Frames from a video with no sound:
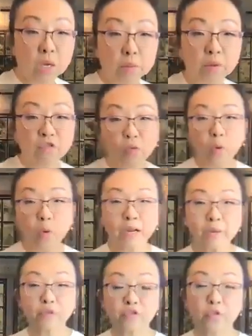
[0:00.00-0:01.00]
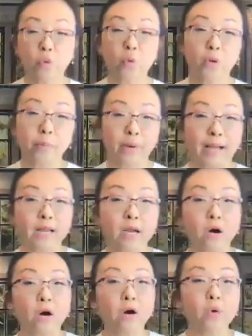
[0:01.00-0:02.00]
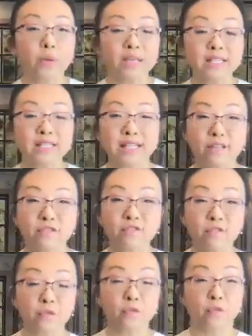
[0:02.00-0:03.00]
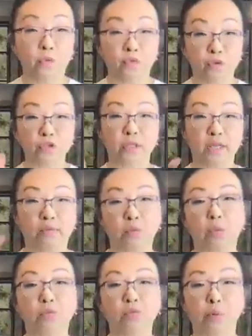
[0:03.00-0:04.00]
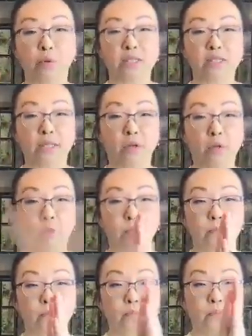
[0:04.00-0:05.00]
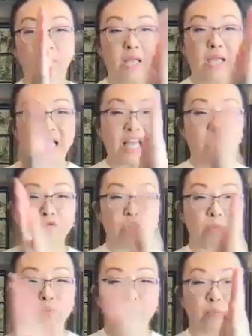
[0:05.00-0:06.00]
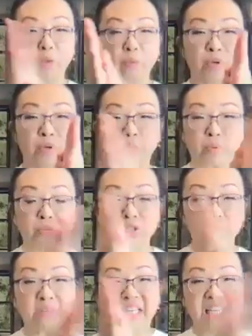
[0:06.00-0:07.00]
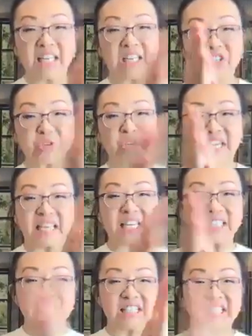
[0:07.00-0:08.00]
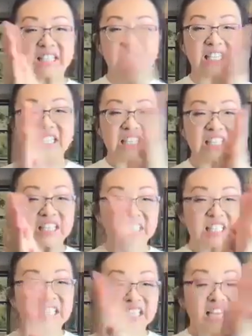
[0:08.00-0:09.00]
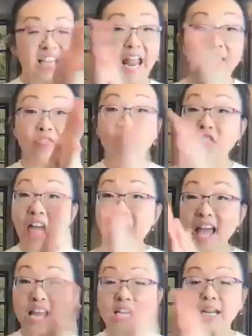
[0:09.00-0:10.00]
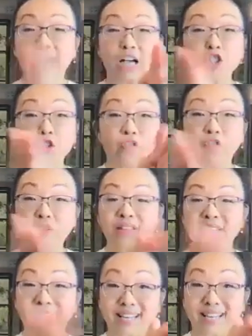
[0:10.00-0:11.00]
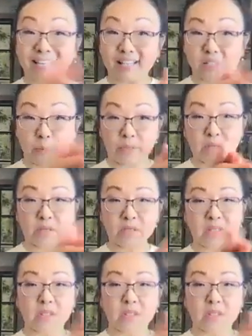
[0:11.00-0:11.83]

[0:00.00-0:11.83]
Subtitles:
Before I perform, I always first everyone rub your hands together. Rub. Feel some heat in your hands. And then as you feel that heat build,